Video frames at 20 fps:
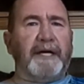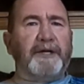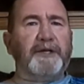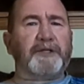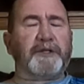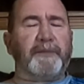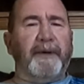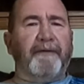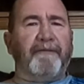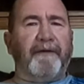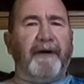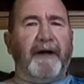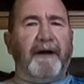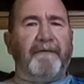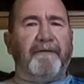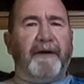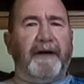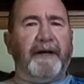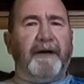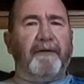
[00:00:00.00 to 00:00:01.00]
I used to be a
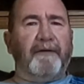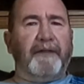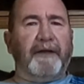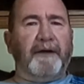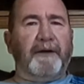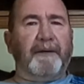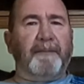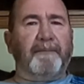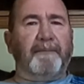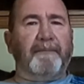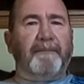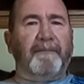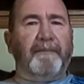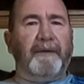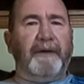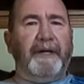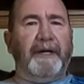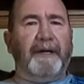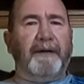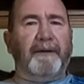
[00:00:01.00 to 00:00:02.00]
firefighter there
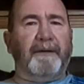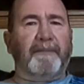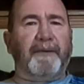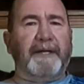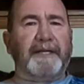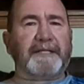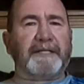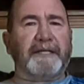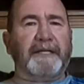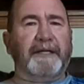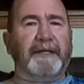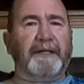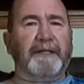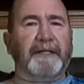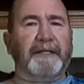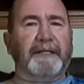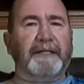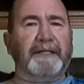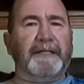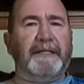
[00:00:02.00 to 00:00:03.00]
in Pleasant
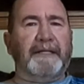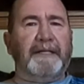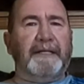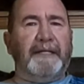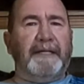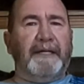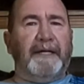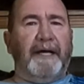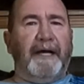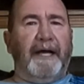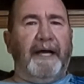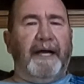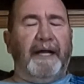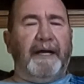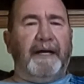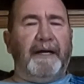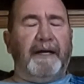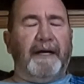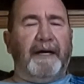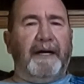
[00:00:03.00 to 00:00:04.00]
Hill,
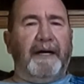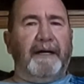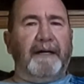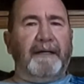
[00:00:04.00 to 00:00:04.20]
and